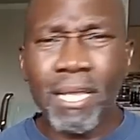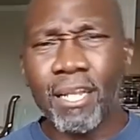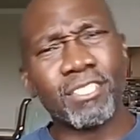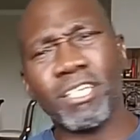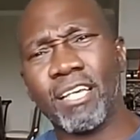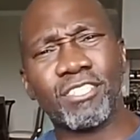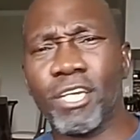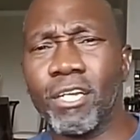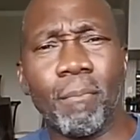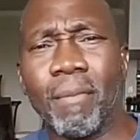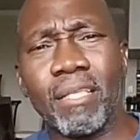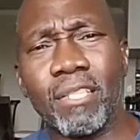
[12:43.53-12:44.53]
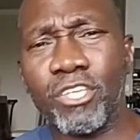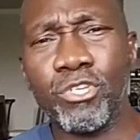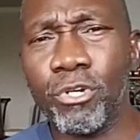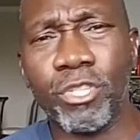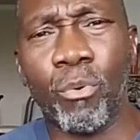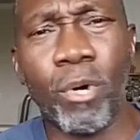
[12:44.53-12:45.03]
but that doesn't necessarily
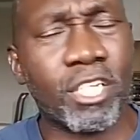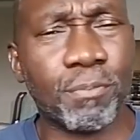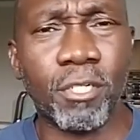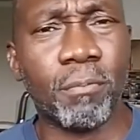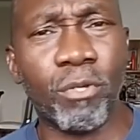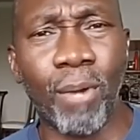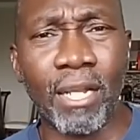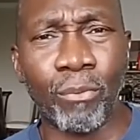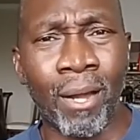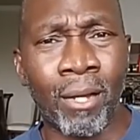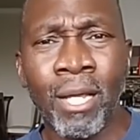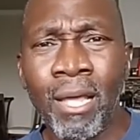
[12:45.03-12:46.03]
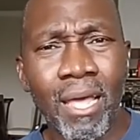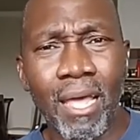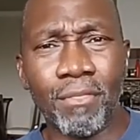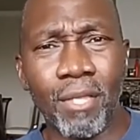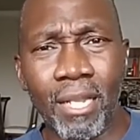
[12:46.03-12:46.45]
mean that you're the one that's supposed to be riding around